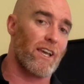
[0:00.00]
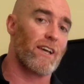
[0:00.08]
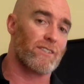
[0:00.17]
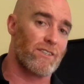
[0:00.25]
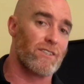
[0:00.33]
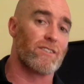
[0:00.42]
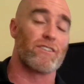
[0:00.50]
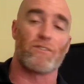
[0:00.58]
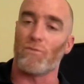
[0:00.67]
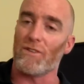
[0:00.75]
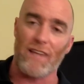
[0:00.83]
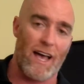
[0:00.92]
cases is
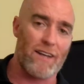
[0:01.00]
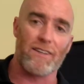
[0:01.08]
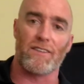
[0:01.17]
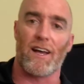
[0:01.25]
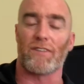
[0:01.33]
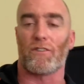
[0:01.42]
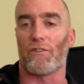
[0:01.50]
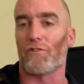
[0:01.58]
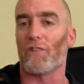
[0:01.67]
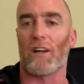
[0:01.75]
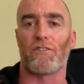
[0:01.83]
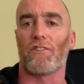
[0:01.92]
without a doubt a
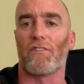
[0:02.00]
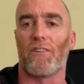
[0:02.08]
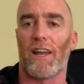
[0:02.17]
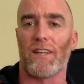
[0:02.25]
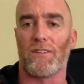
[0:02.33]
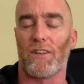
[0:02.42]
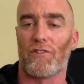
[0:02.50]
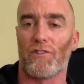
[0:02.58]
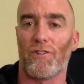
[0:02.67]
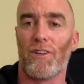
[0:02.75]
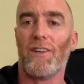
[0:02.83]
structural related issue